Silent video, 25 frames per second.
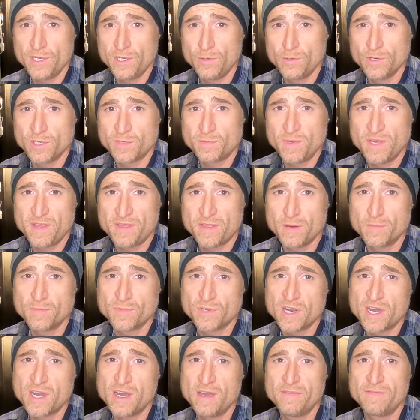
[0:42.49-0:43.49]
a U S B thumb
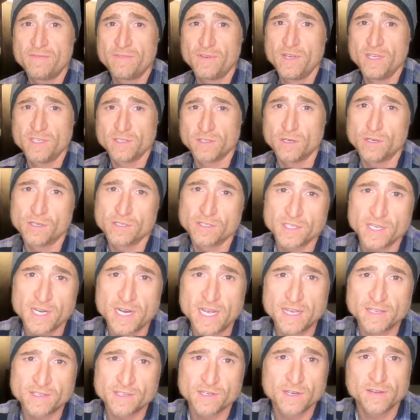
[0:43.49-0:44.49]
drive as long as it
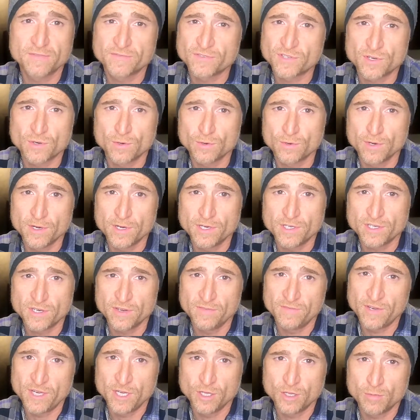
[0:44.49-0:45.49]
has enough storage
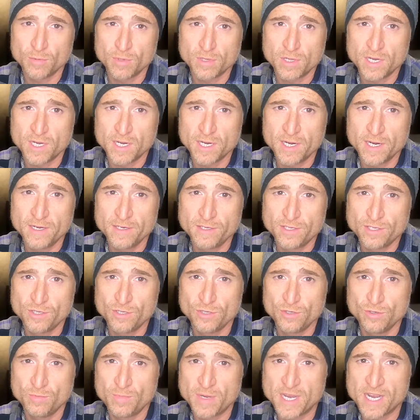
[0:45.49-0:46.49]
available on it
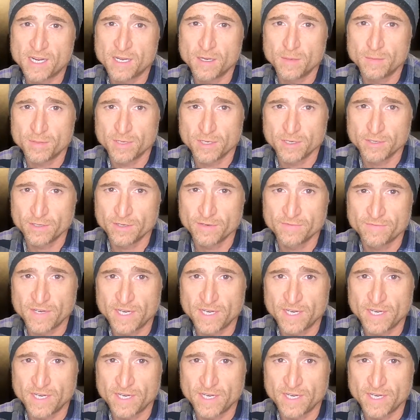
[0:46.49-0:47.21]
to back up all your